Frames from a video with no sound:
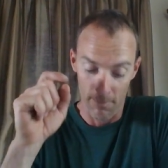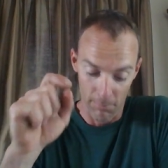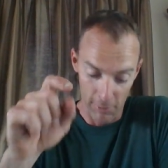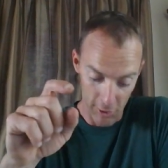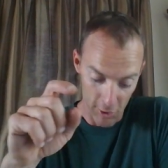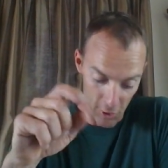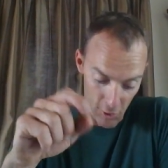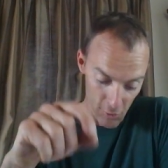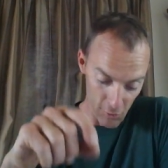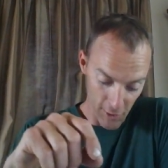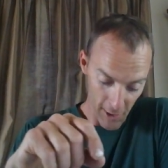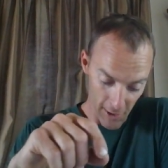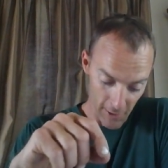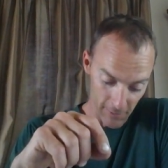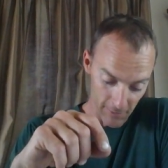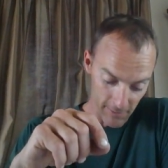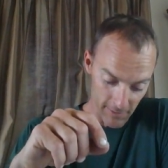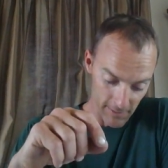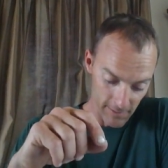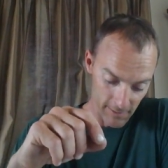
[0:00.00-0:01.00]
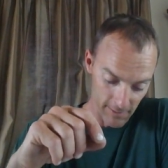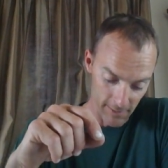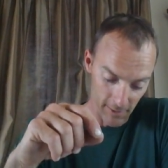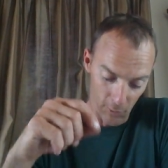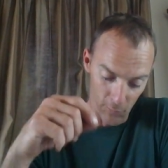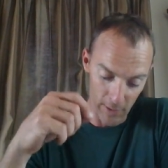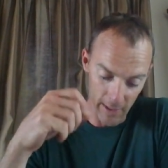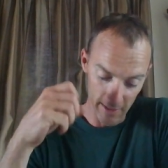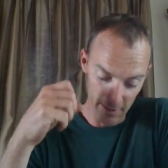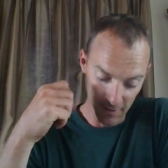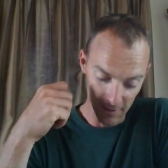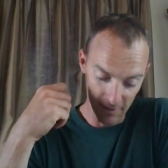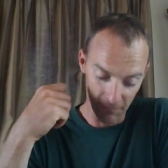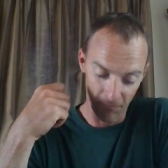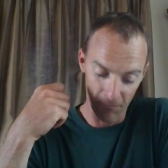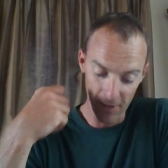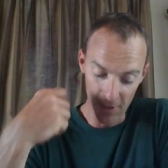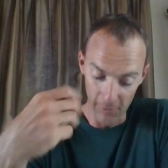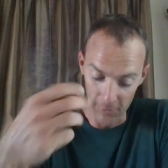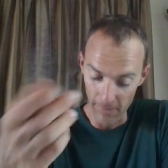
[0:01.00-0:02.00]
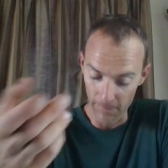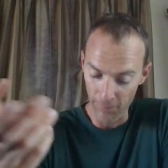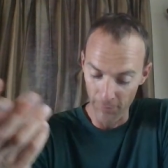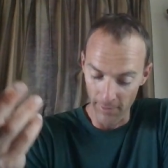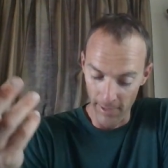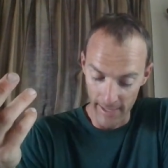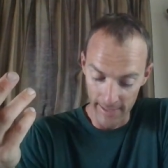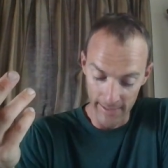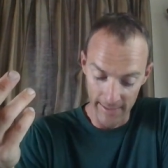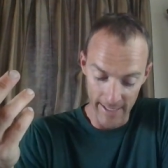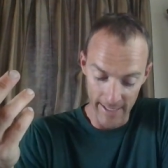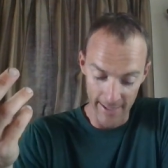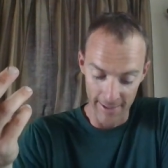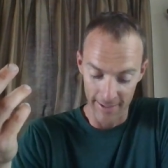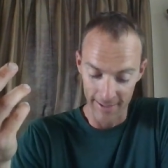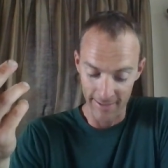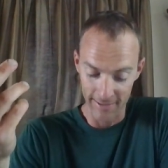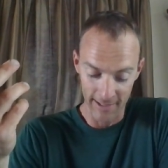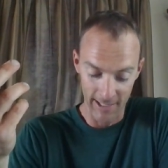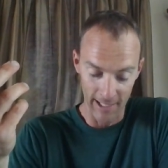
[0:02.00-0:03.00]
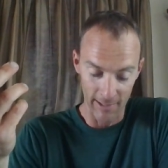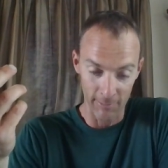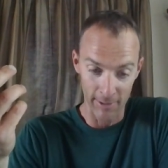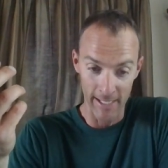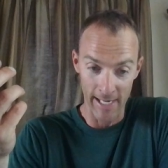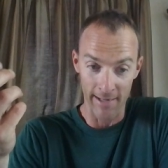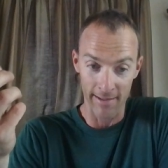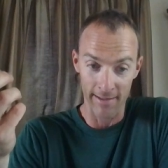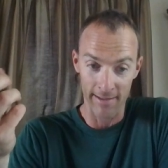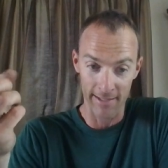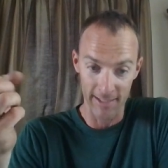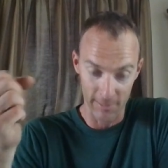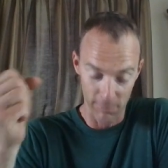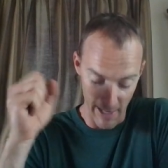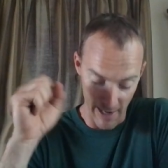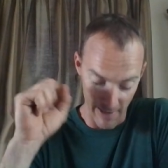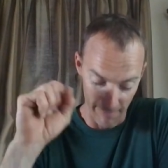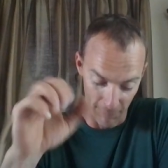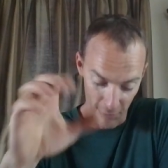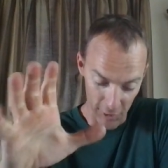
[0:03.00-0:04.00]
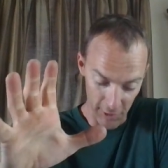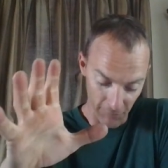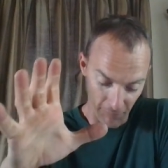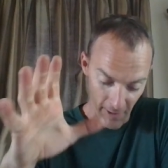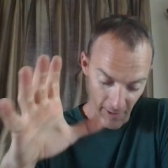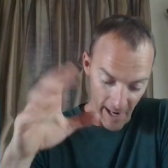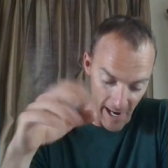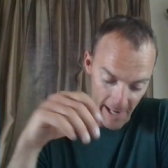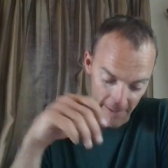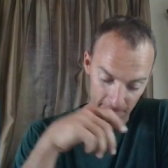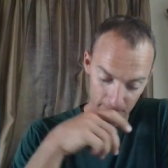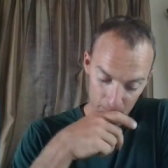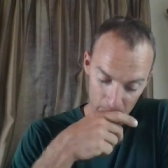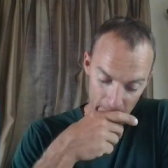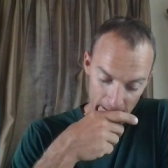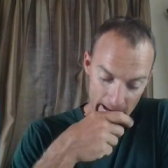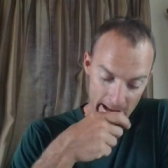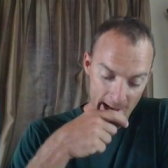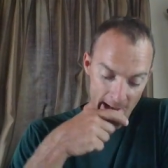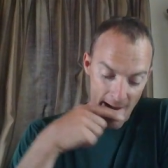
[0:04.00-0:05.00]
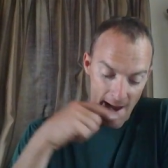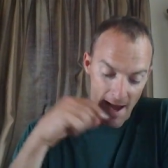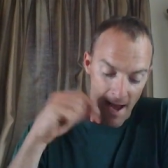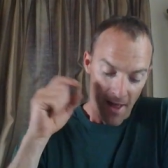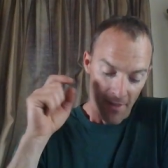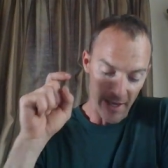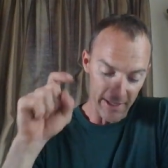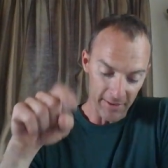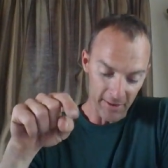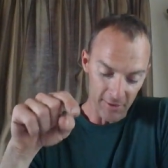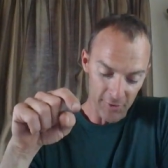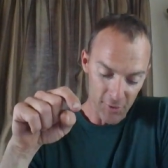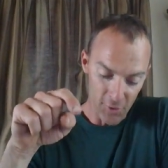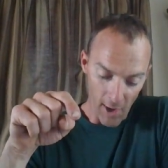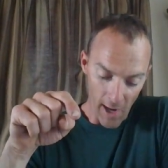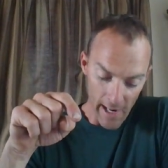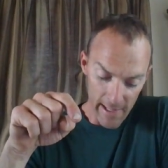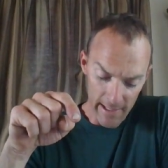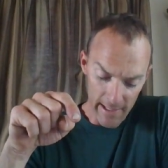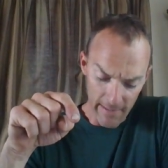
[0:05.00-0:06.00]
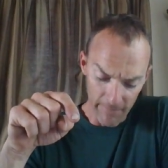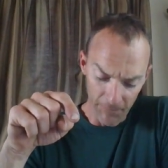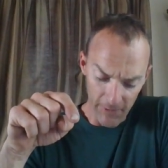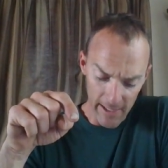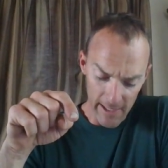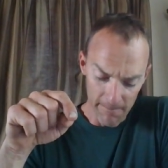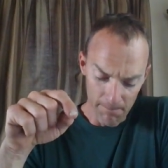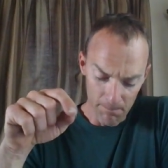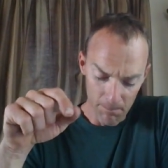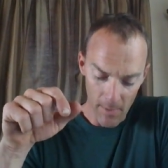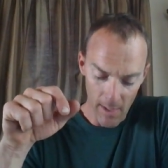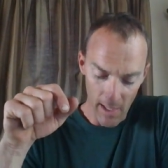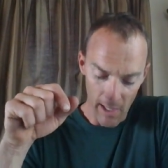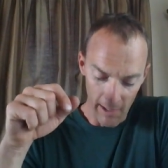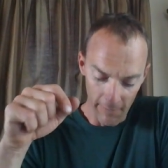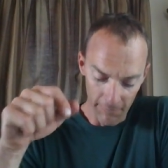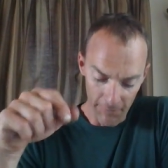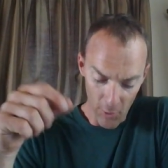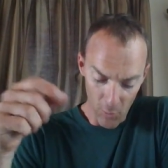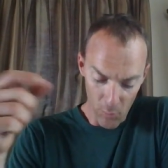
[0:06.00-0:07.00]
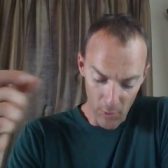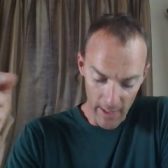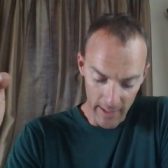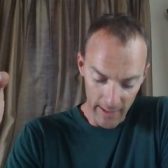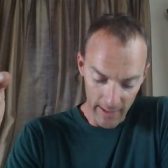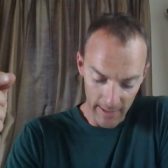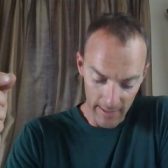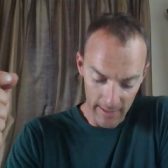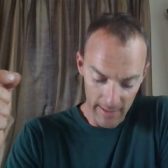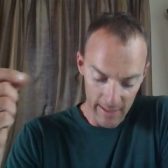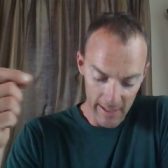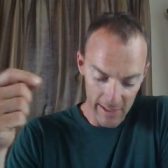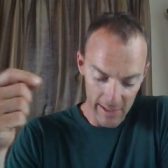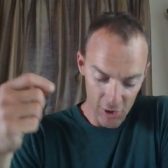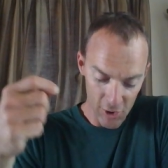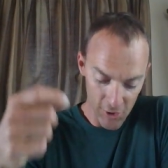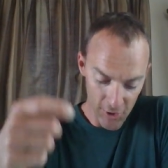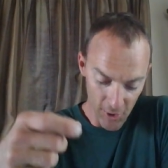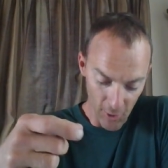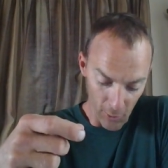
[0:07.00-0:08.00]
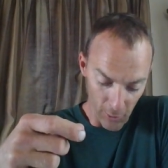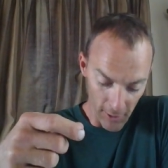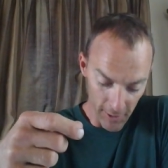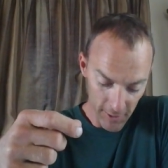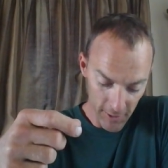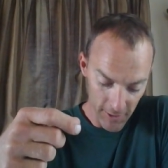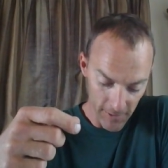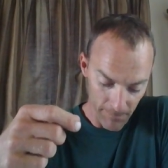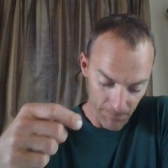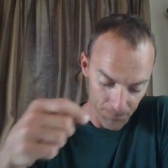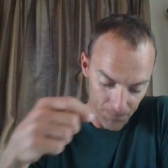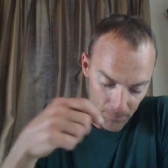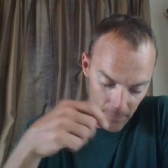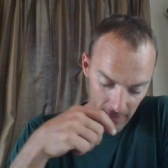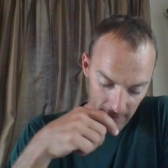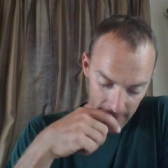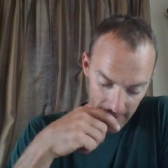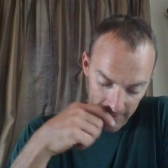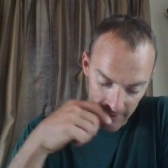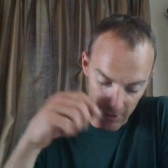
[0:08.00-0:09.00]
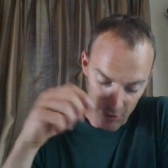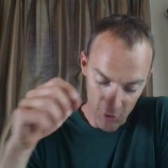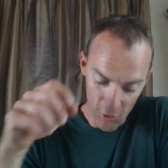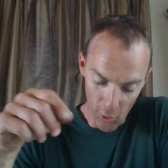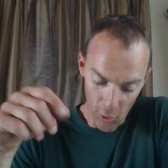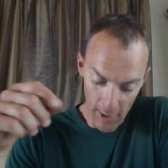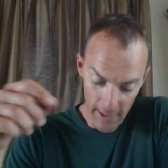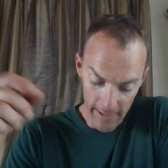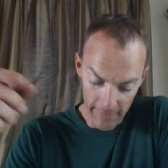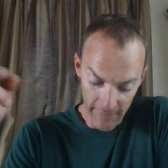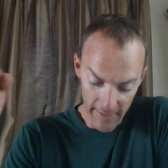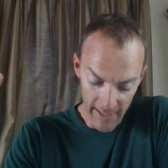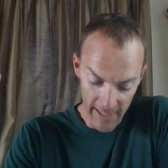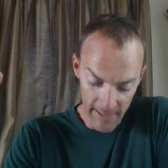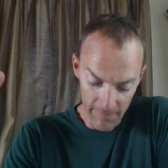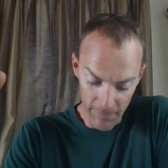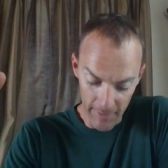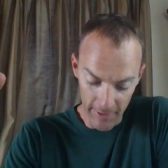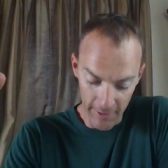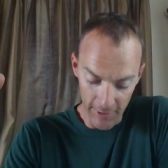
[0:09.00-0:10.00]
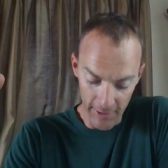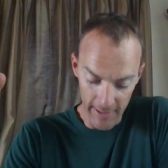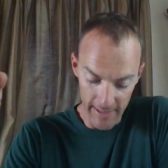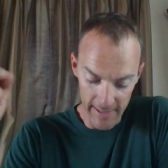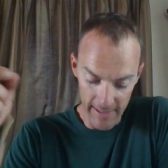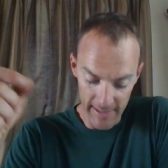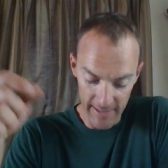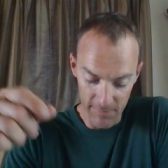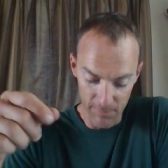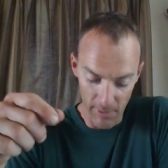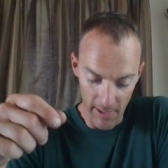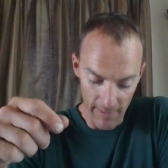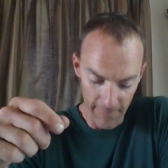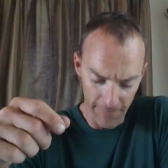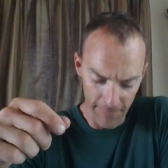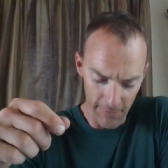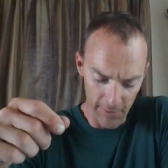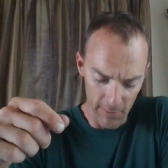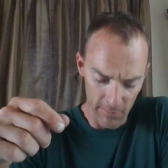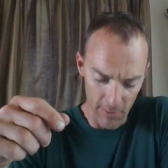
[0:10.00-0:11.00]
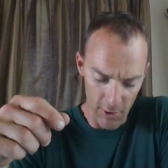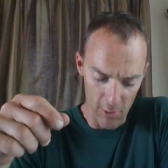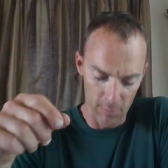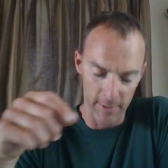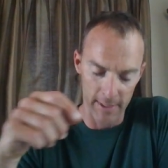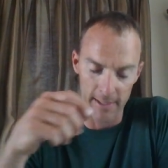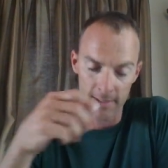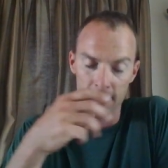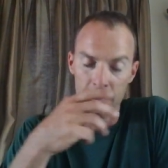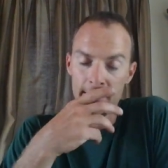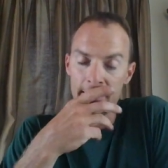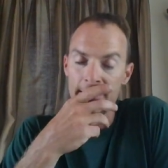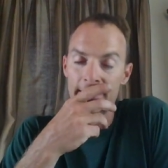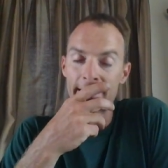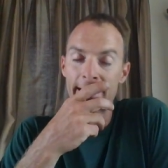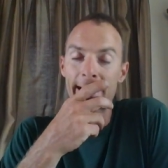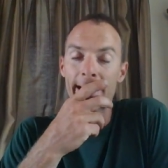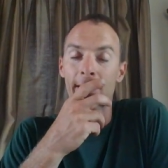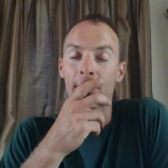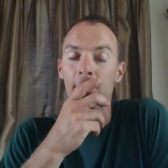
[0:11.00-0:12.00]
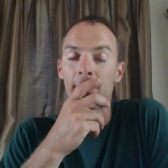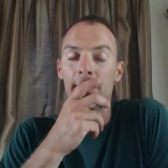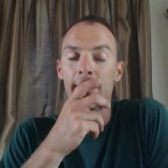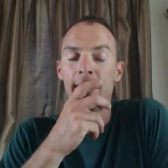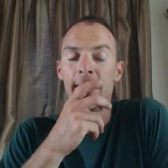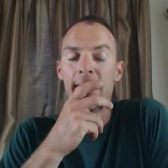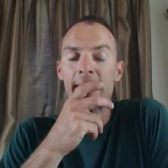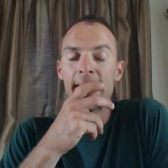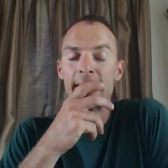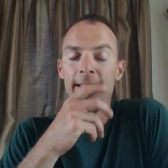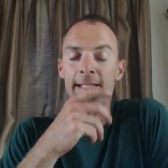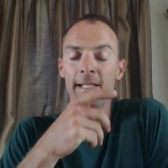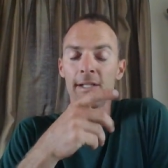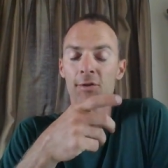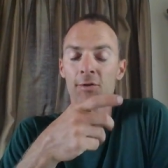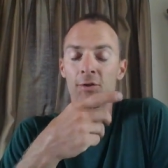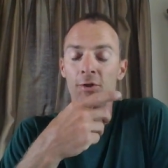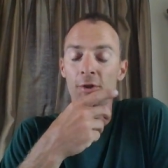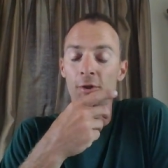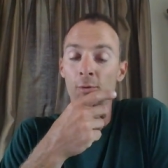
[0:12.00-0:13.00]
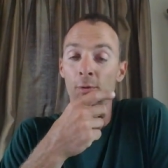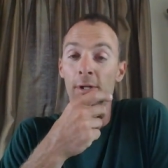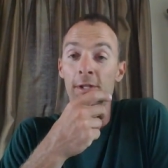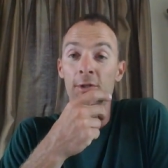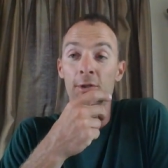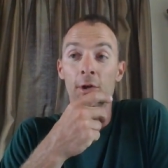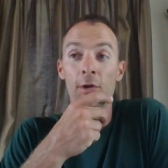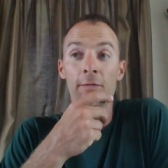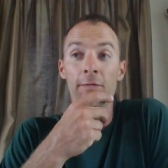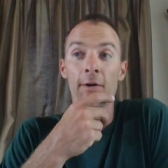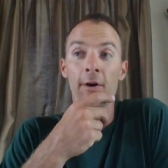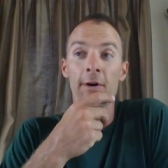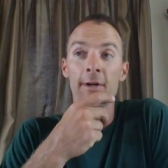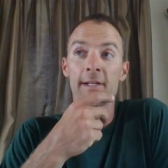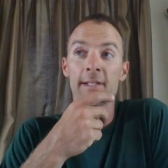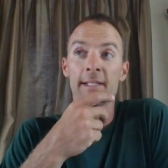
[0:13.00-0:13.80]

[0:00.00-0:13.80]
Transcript: but you don't. So we can just feel the pride and arrogance coming out of this man. Verse 5 that the triumphing of the wicked is short, and the joy of the hypocrite is but for a moment. Now, is this true what Zophar